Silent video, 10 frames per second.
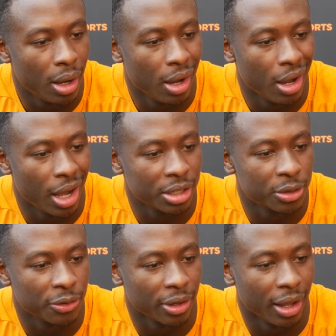I
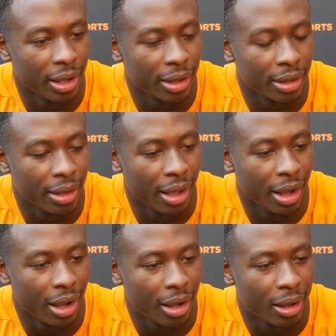just feel like
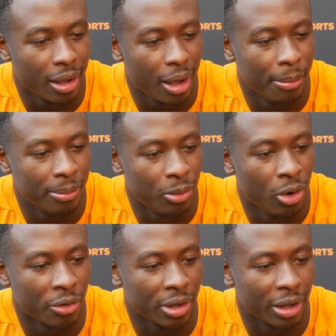that I'm
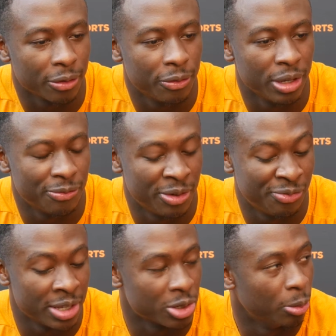more of a like
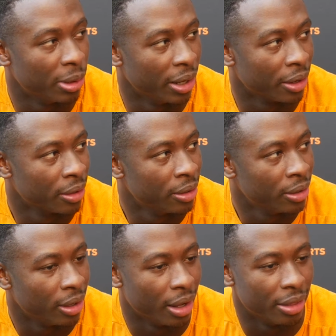physical player,
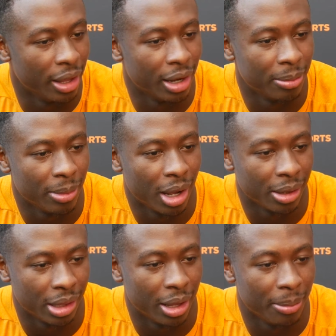and then
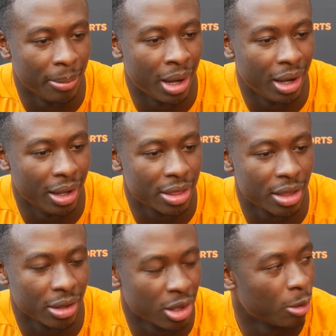my
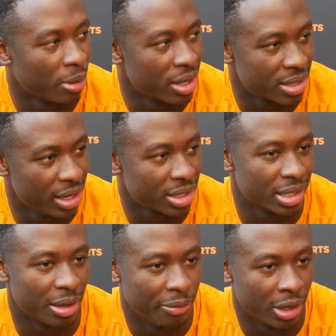thought process,
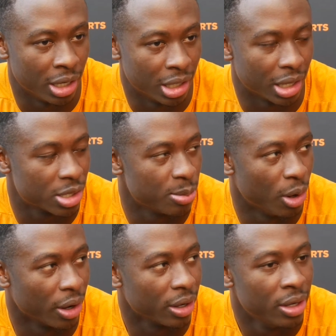because I'm very like
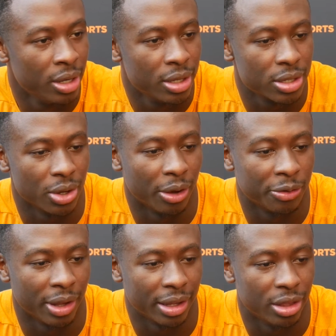smart. So I
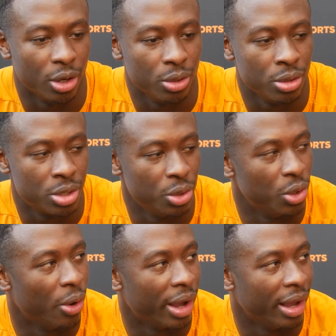feel like those two
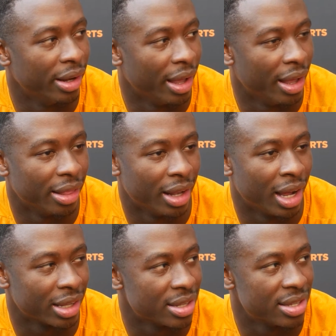going hand to hand, that
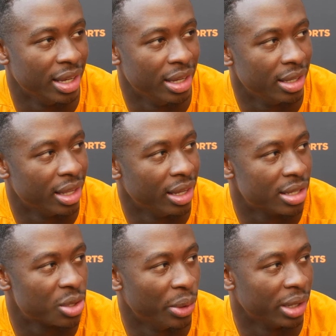I can see
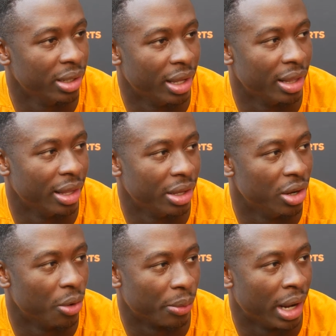things quickly and then, you
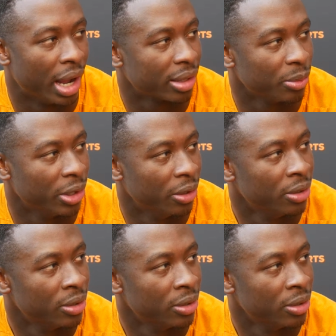know, react well.